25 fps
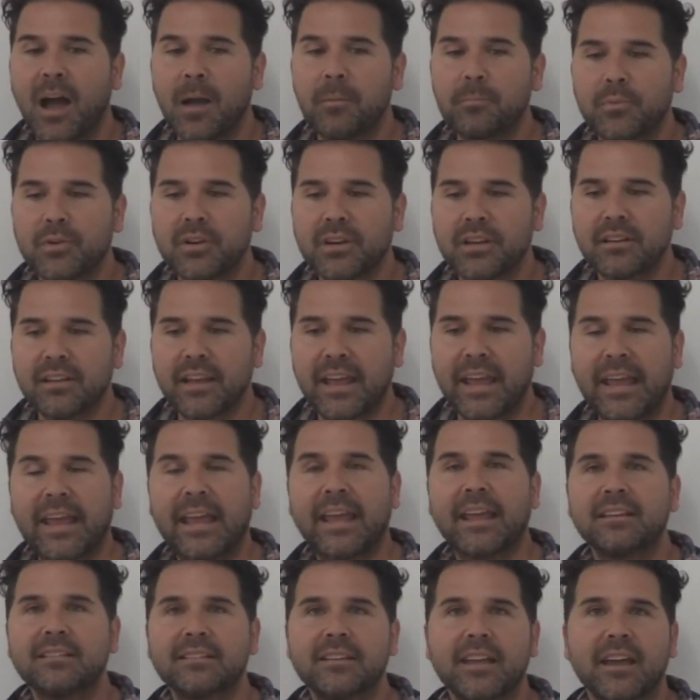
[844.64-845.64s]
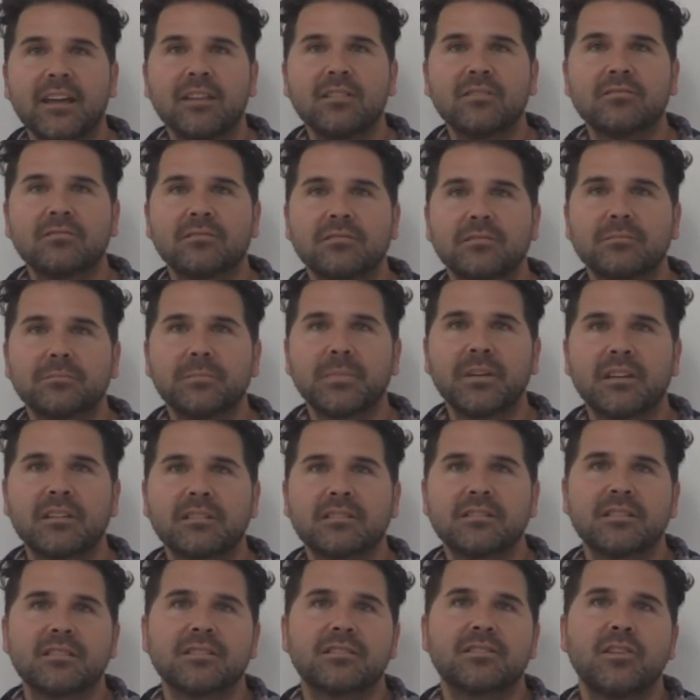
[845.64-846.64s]
I'm putting that hand down
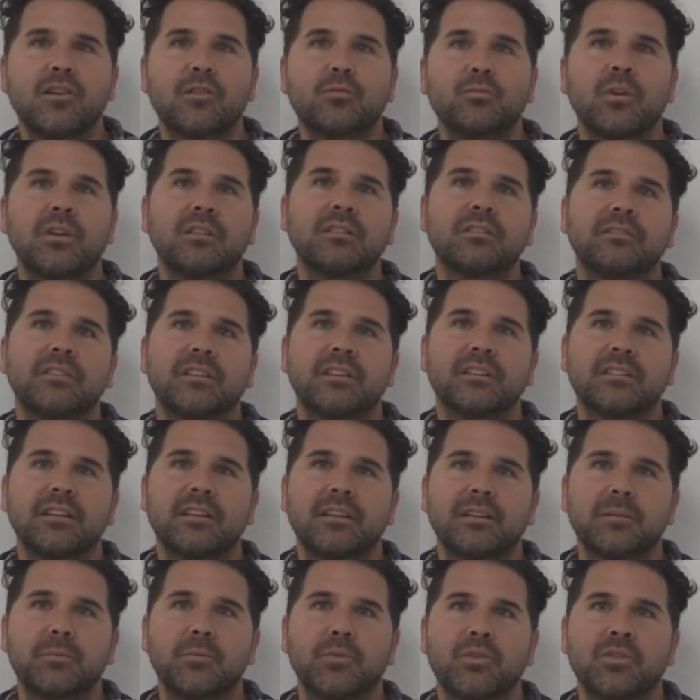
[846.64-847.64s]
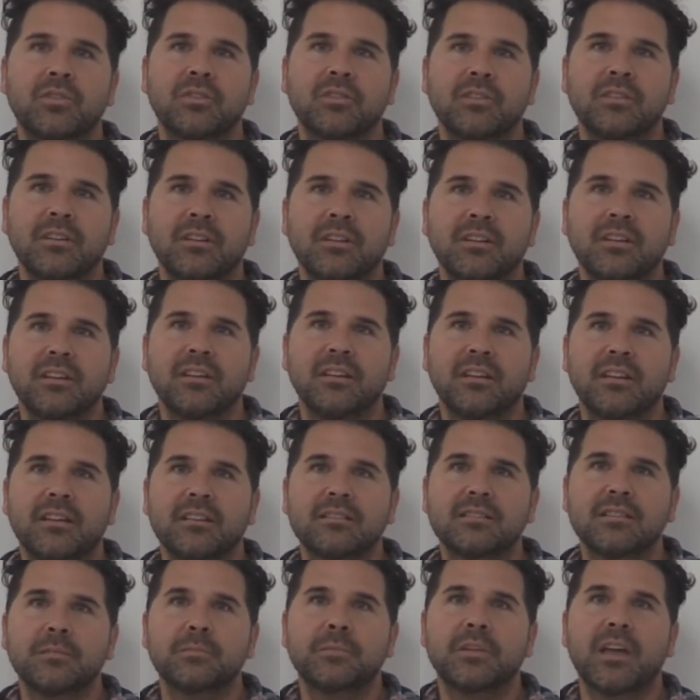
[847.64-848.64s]
because it's not relevant anymore.
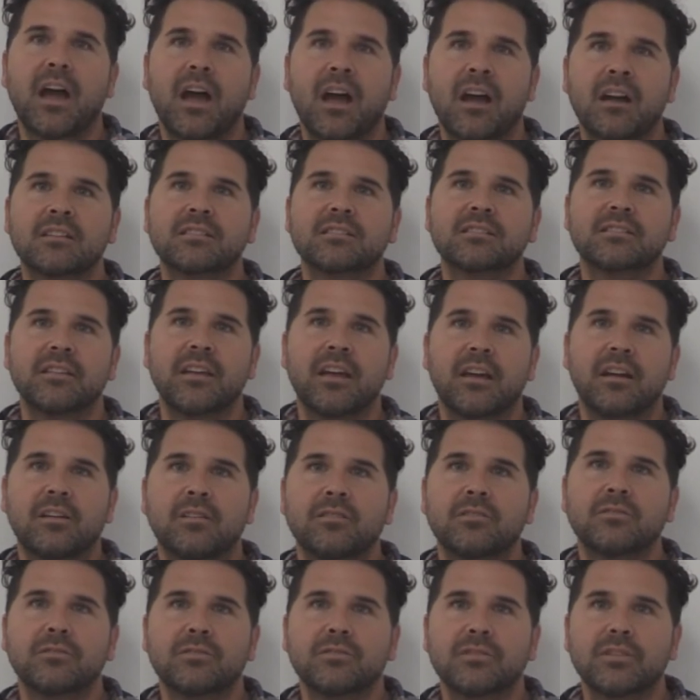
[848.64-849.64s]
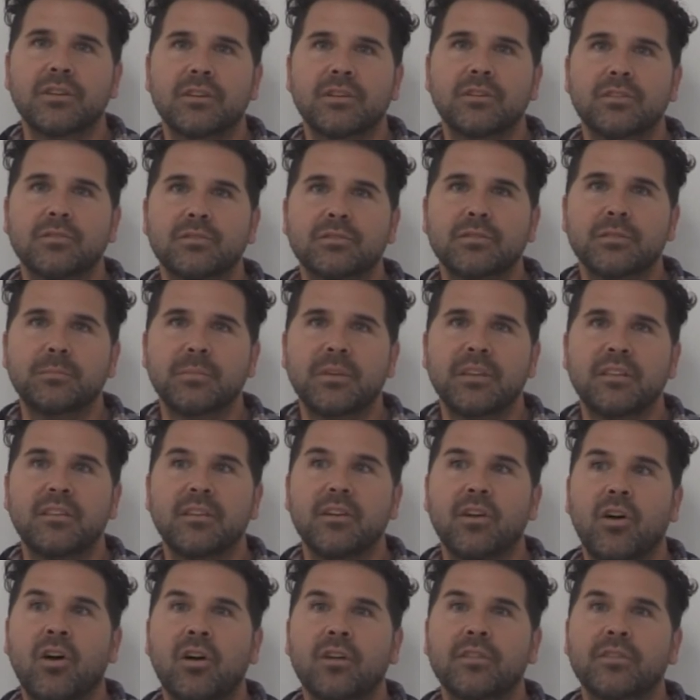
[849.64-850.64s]
It's up to us now, you know, to be
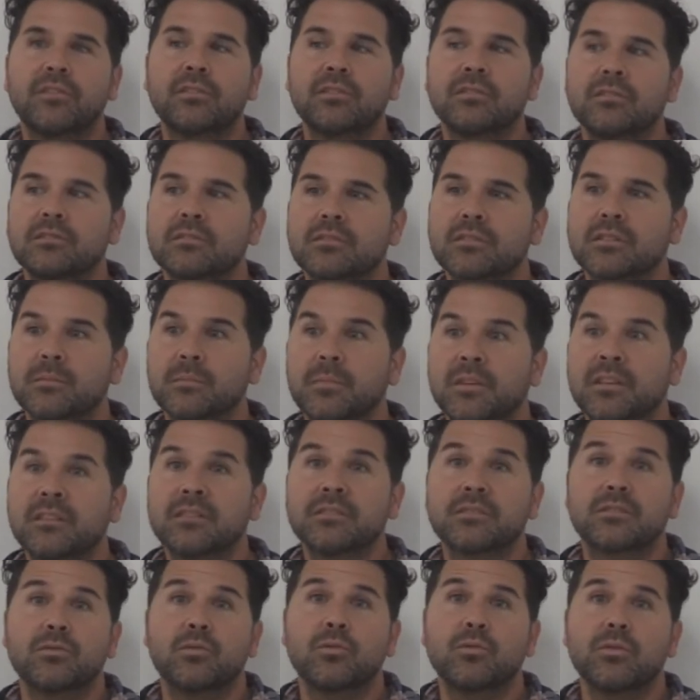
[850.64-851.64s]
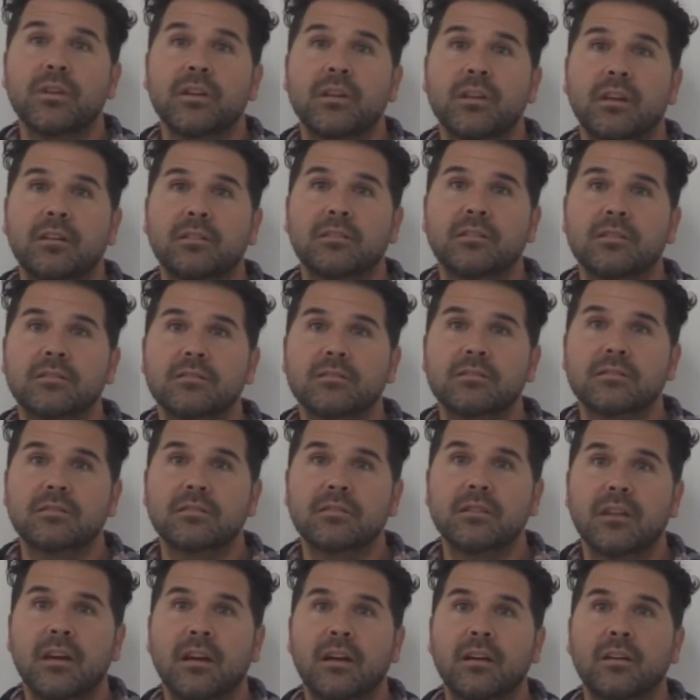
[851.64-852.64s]
the authors, to be the
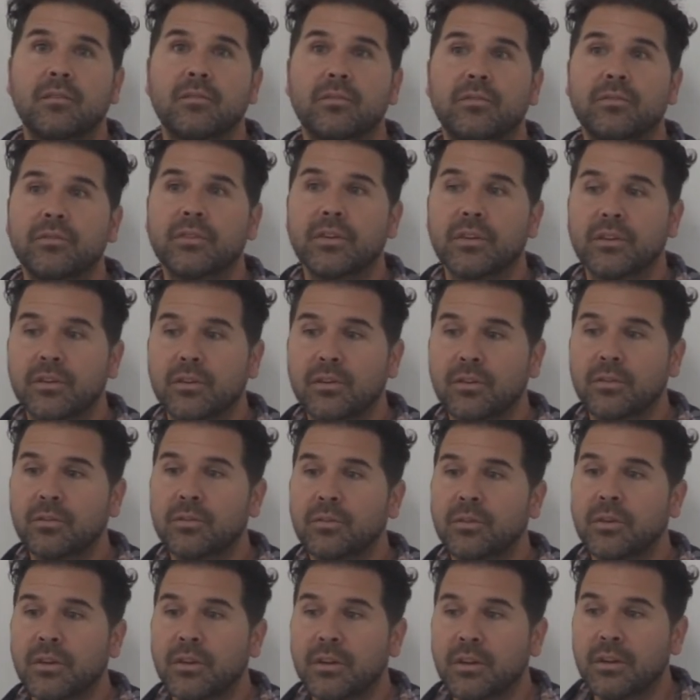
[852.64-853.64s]
storytellers of, you know,